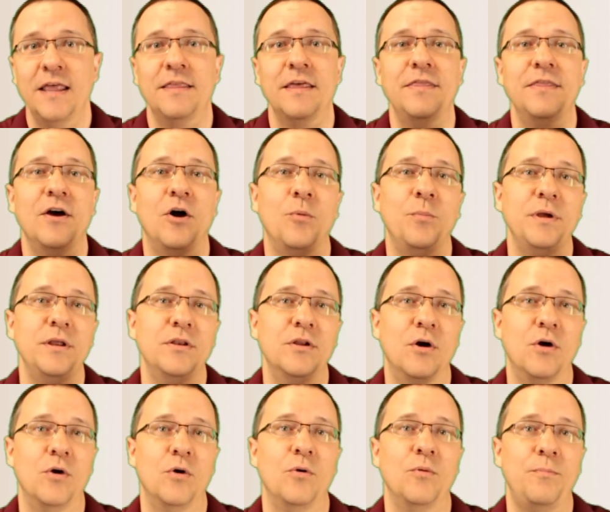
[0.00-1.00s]
then there'll be
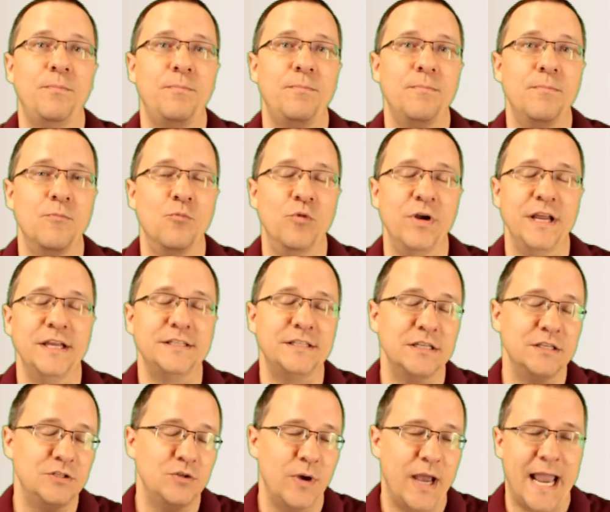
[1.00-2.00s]
no
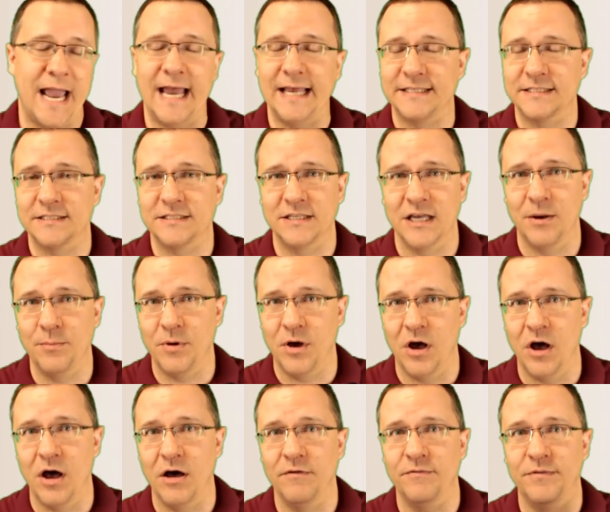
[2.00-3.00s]
reason to ask some
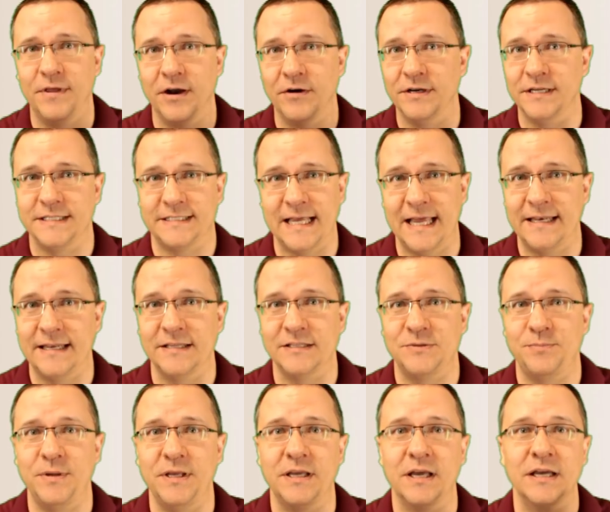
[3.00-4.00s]
of their
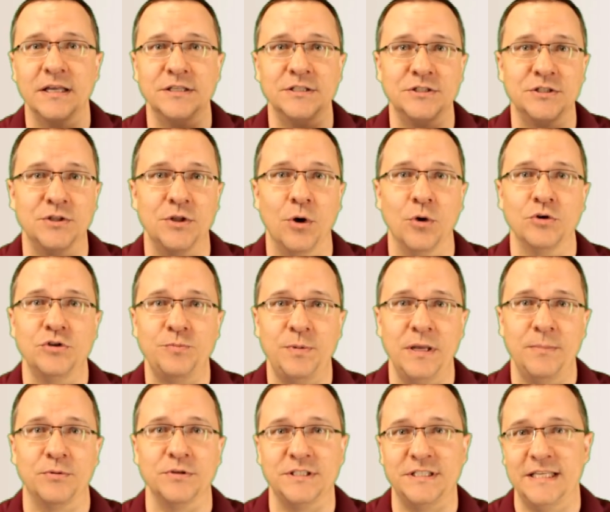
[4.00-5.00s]
descendants because those
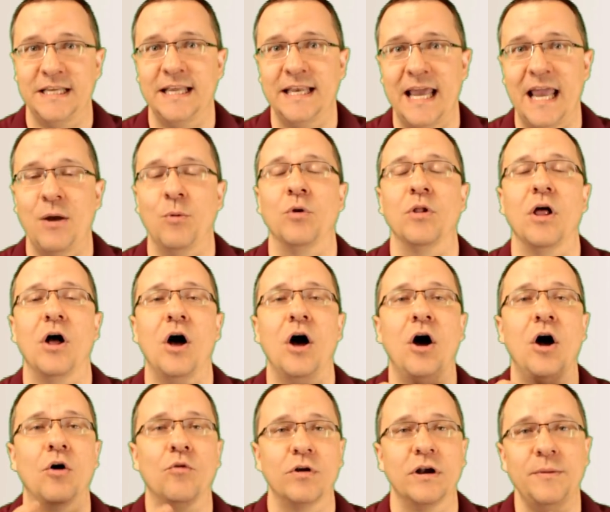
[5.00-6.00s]
people's DNA will
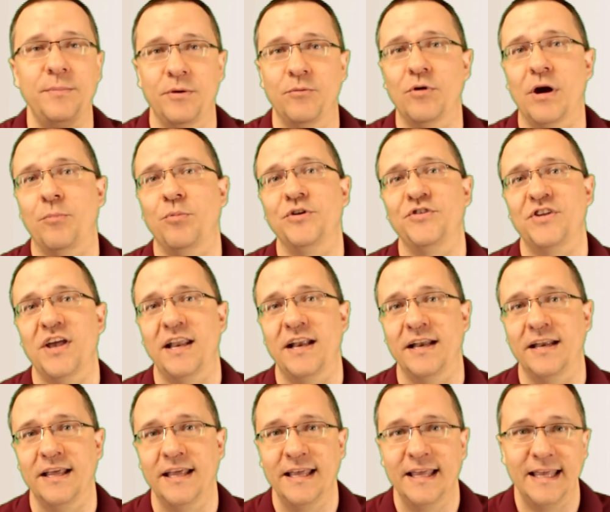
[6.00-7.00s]
already be
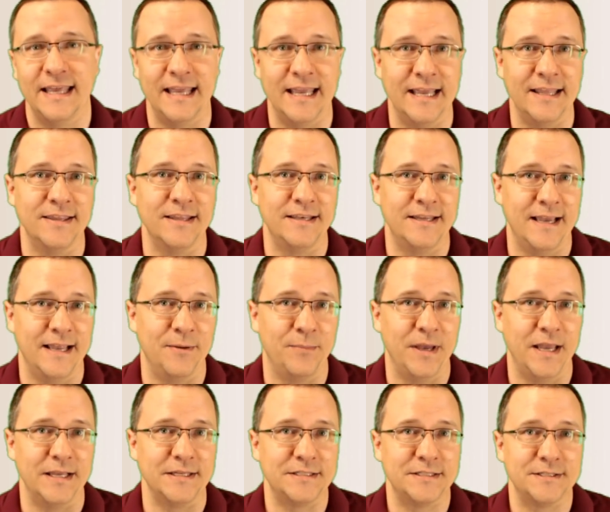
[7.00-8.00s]
represented in the
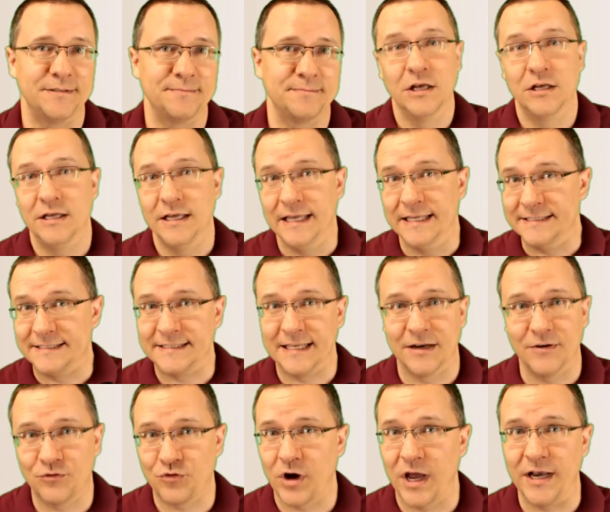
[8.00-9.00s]
database.
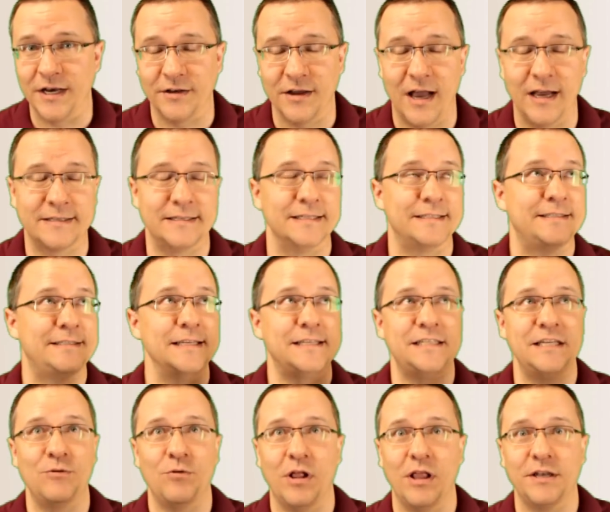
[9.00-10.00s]
Instead of trying to talk to
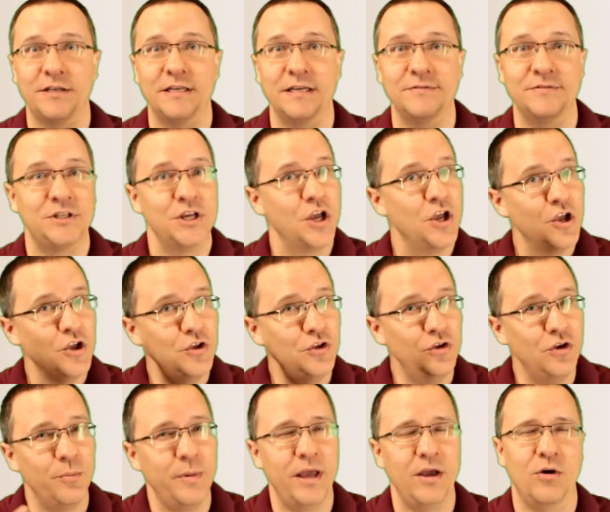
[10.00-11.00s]
60 relatives,
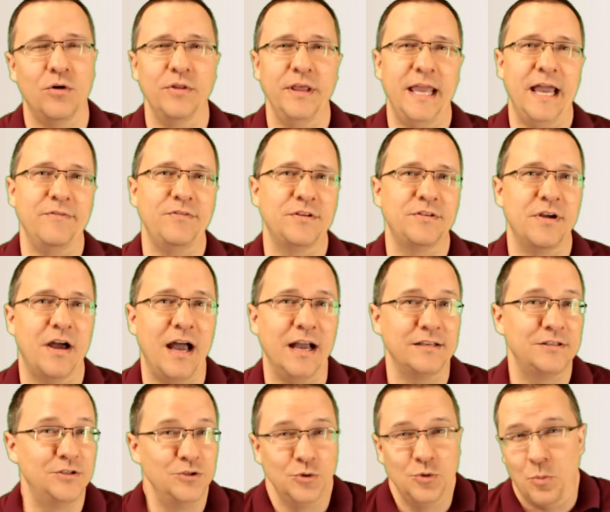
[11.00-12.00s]
you may only have to
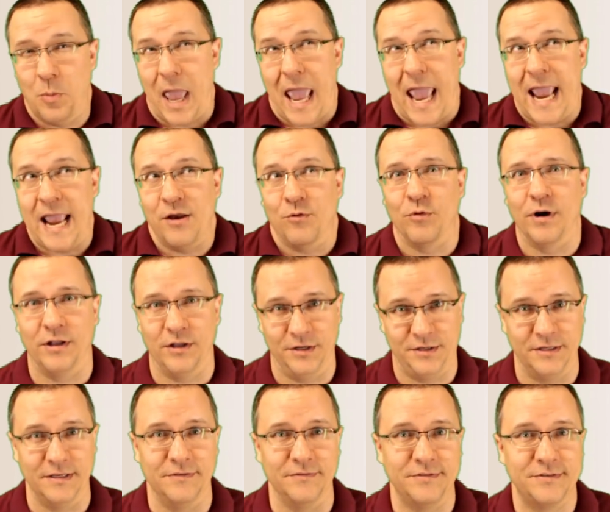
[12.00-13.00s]
talk to eight
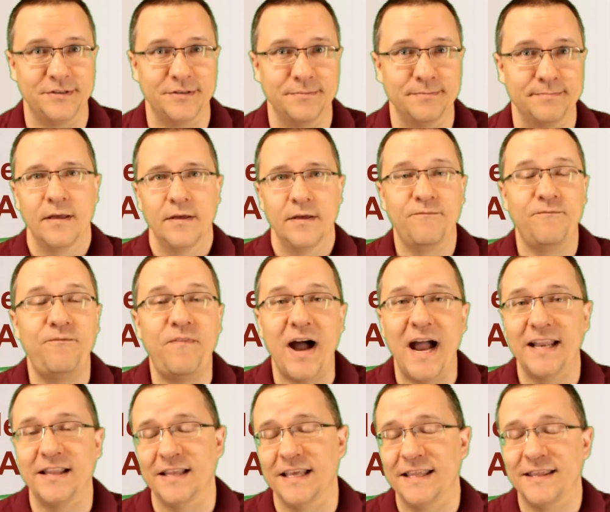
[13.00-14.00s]
relatives.
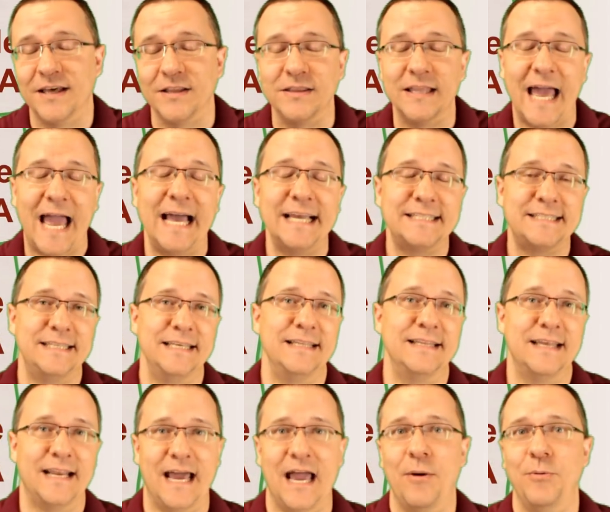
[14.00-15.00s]
Finally, the last
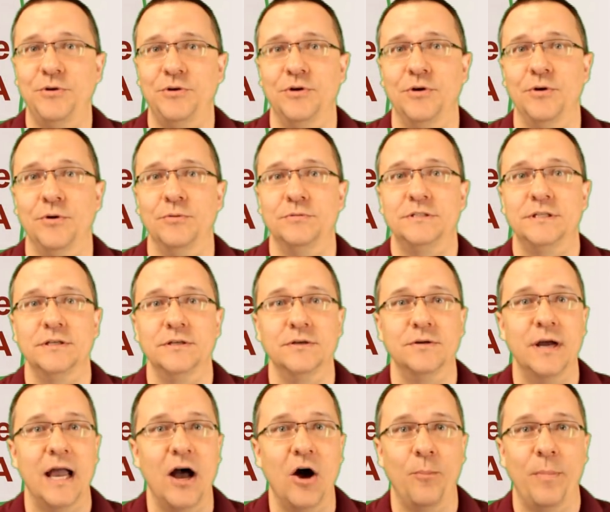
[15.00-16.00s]
thing that I would do
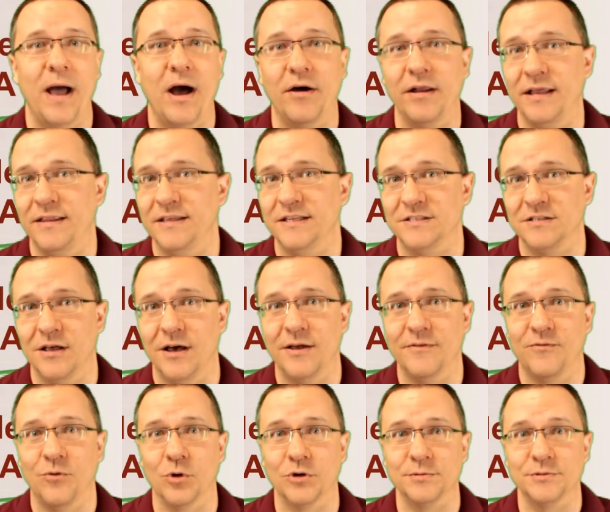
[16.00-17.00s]
to help out in these law
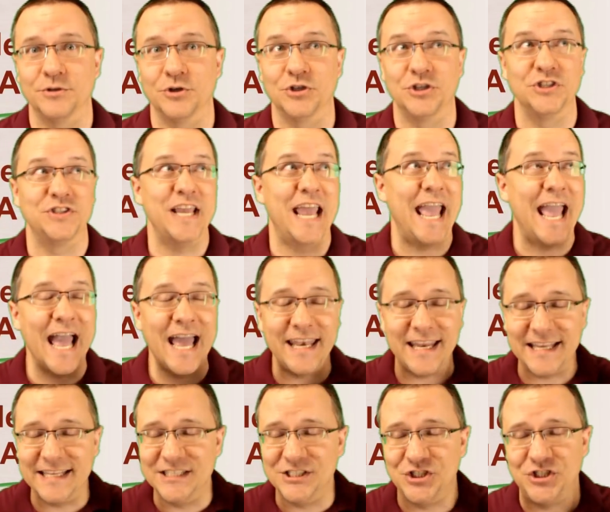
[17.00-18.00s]
enforcement searches and
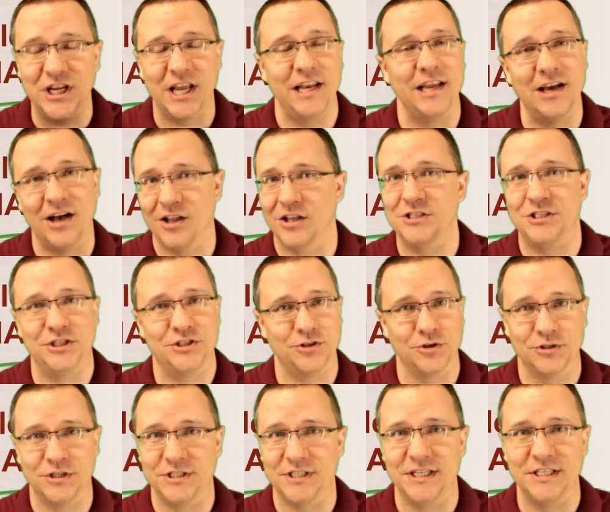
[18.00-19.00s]
in genealogy
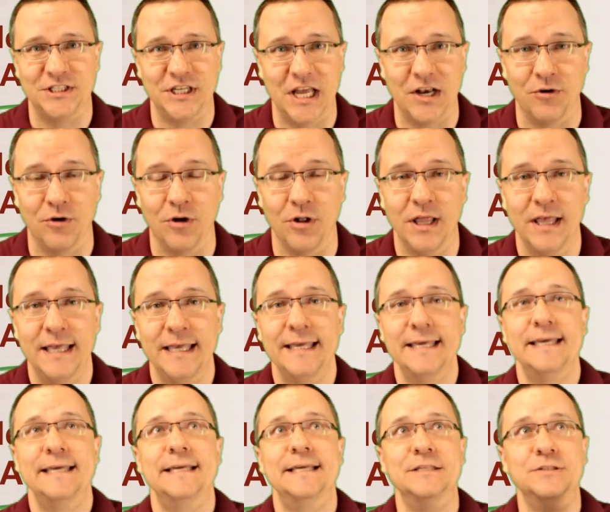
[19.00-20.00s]
searches in general
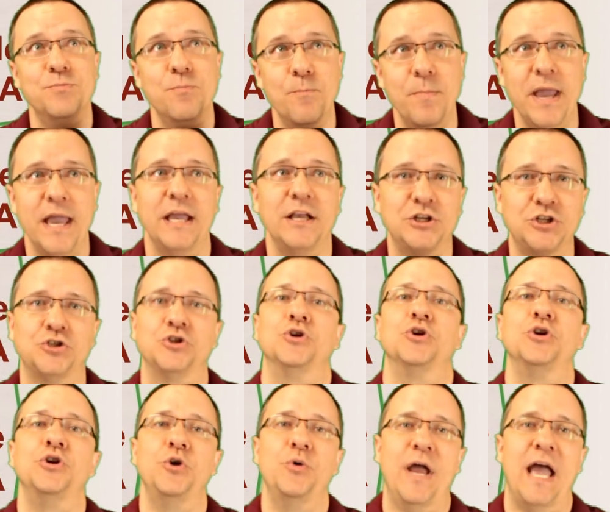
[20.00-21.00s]
is make
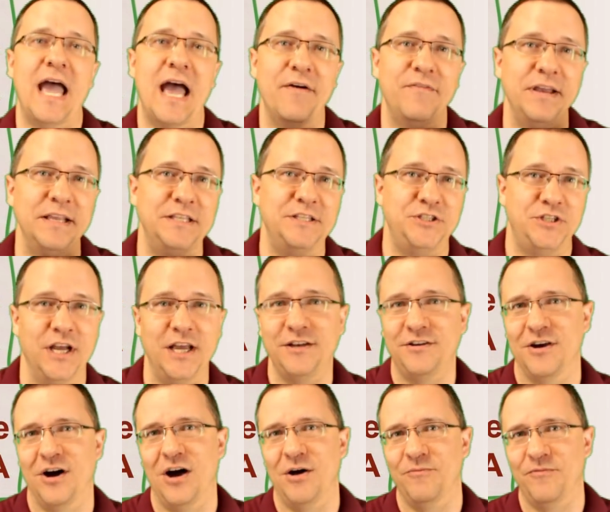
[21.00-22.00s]
sure you have a
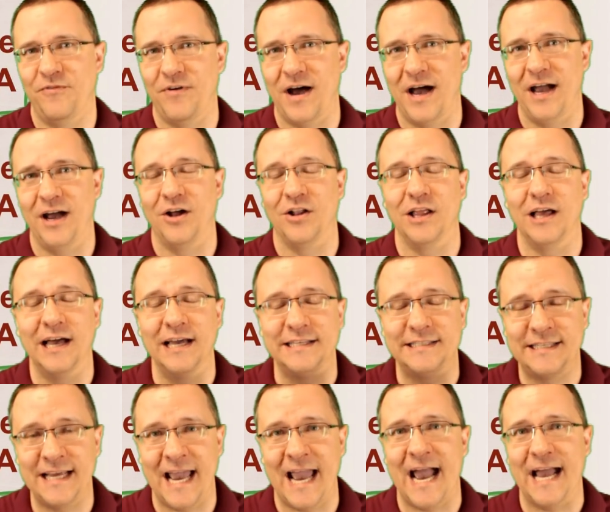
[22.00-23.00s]
GEDCOM file
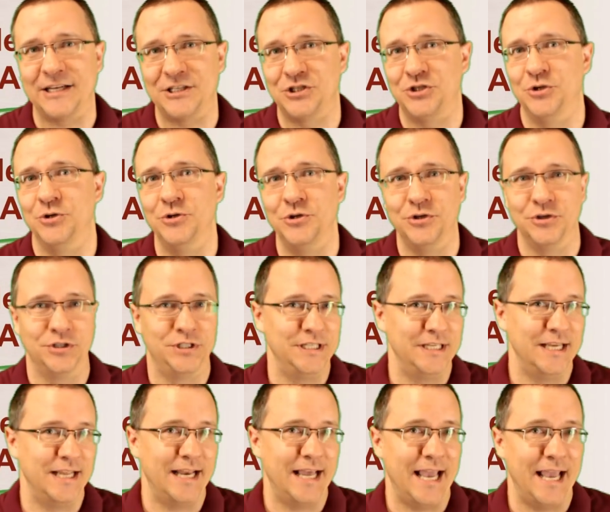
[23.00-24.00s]
attached to your
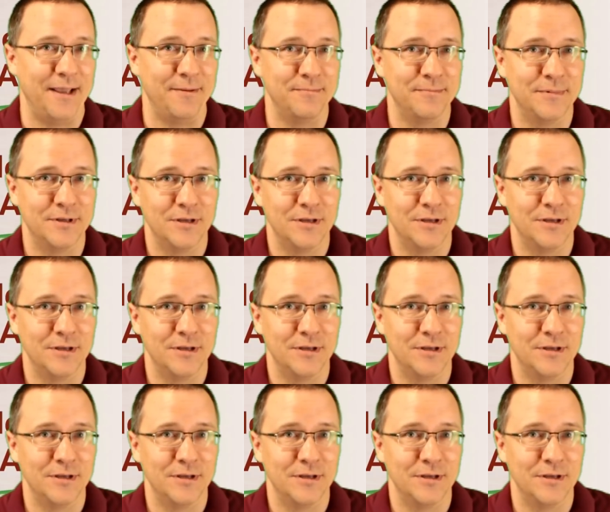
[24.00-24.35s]
DNA.